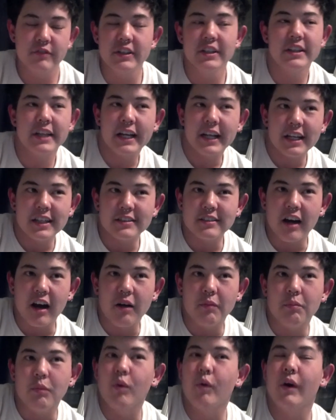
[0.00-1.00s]
feel like a
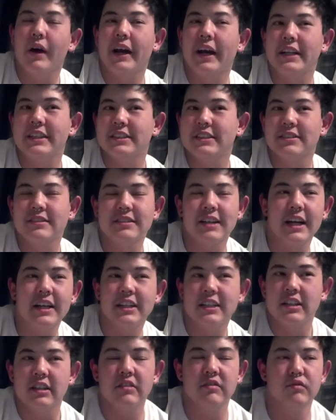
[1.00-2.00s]
tomboy. I
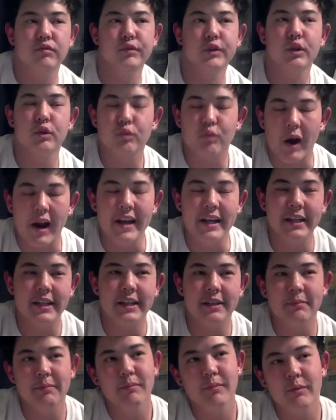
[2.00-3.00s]
didn't feel right
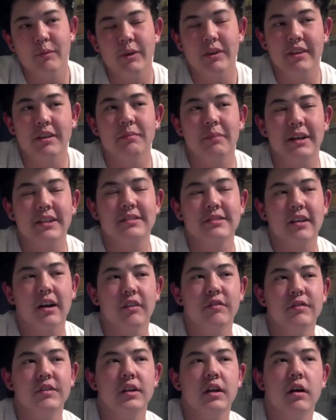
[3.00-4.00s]
within
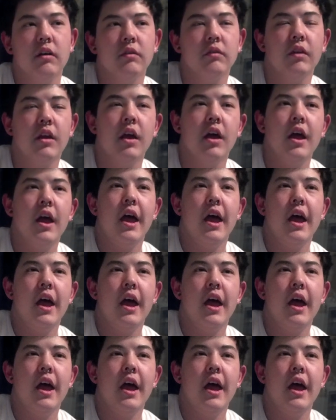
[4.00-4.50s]
myself, you know.